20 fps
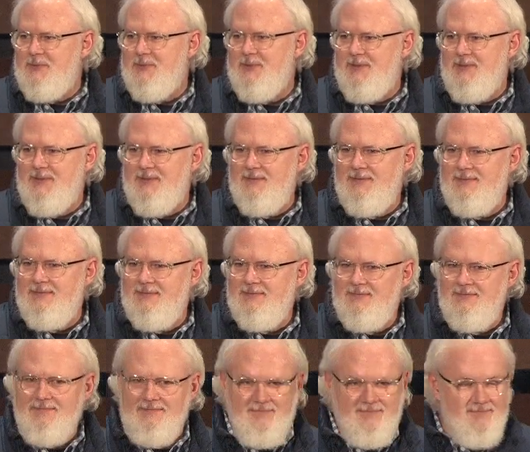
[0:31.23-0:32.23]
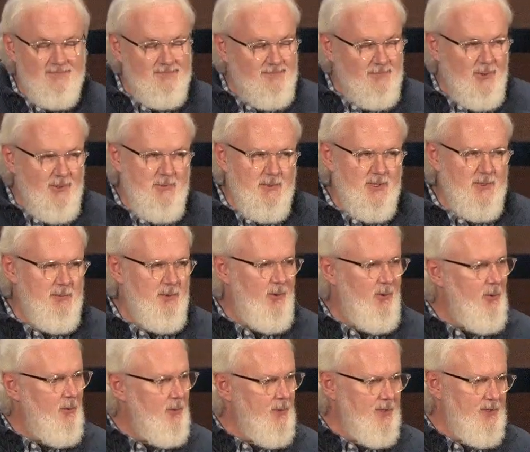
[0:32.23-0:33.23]
for pretty much my
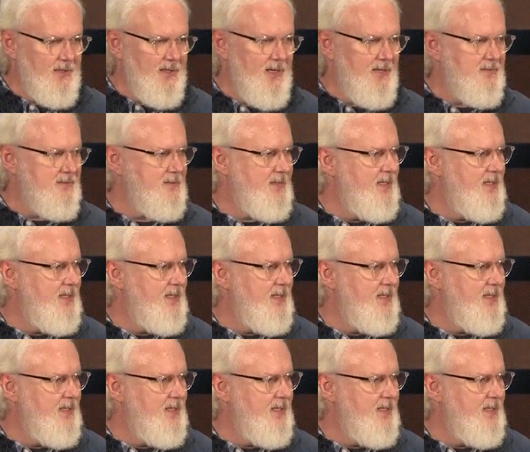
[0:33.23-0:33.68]
whole work life.